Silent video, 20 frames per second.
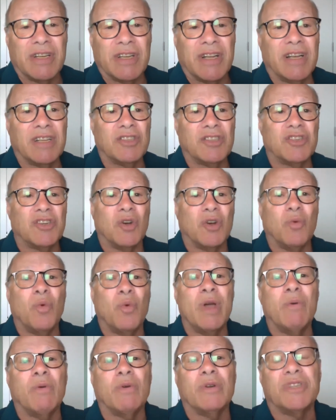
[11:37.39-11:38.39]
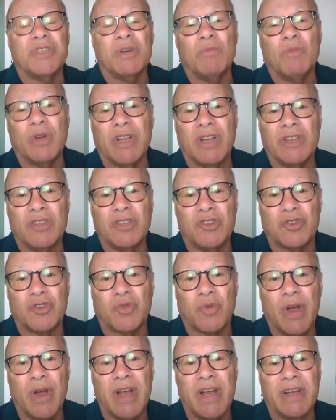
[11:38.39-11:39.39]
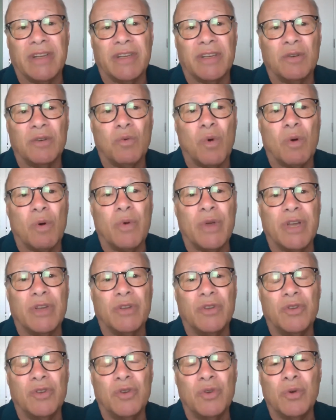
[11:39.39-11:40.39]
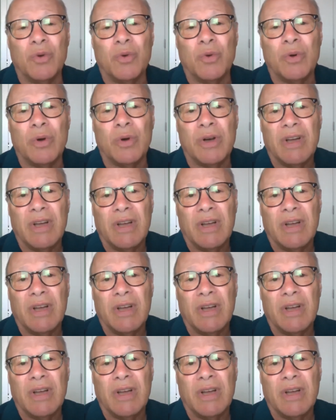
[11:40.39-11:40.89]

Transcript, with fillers: And so we were somewhat constrained in what we could do